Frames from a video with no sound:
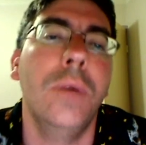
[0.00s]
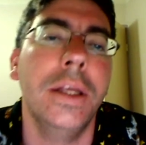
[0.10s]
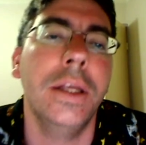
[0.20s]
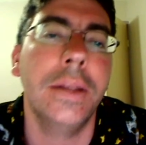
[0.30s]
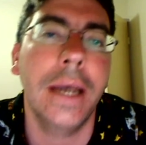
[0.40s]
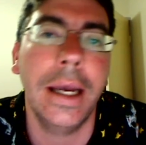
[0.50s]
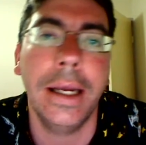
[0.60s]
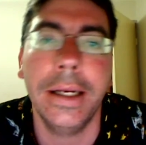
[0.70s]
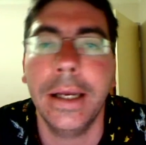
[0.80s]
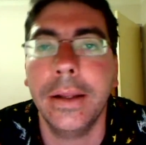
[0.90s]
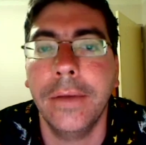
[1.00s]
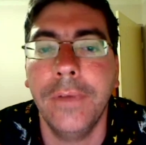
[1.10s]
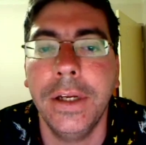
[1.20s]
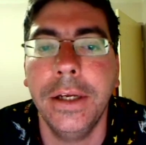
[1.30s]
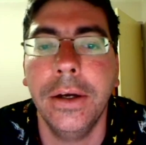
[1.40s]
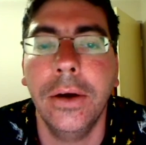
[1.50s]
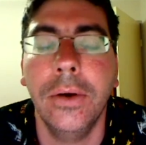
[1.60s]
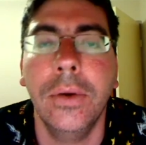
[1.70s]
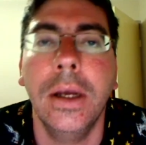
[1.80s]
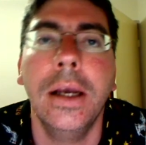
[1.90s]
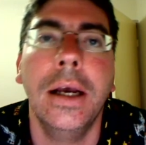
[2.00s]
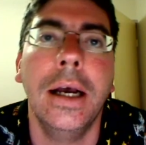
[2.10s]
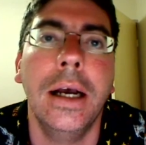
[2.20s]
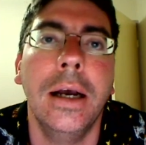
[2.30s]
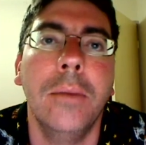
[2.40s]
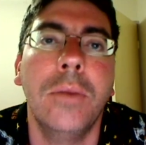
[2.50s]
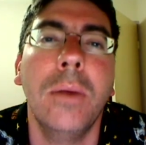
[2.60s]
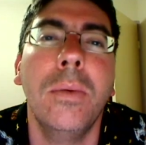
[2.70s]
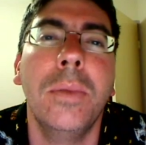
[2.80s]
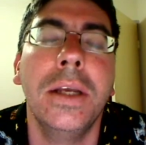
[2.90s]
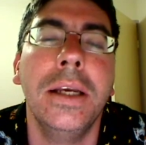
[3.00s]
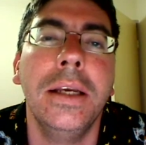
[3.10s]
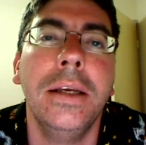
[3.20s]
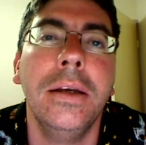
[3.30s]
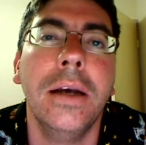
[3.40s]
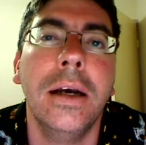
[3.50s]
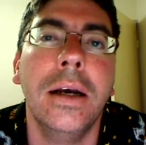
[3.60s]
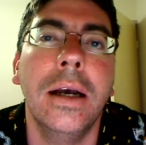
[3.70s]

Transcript: with another video, probably